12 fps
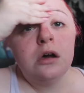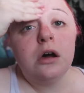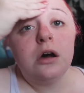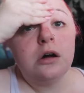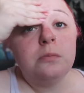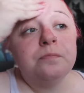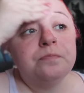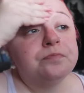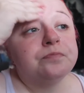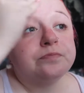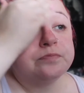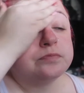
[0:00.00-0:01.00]
um,
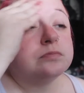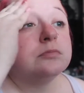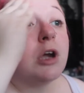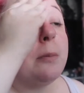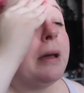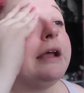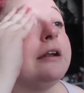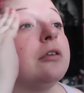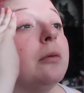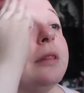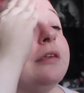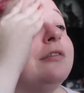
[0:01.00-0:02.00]
I played
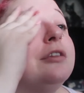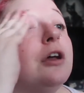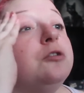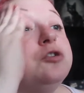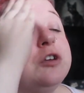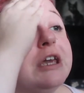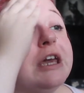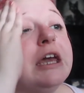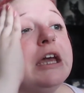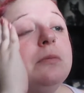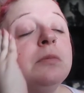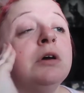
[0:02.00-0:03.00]
some of this dungeon
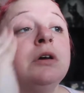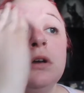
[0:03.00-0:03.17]
game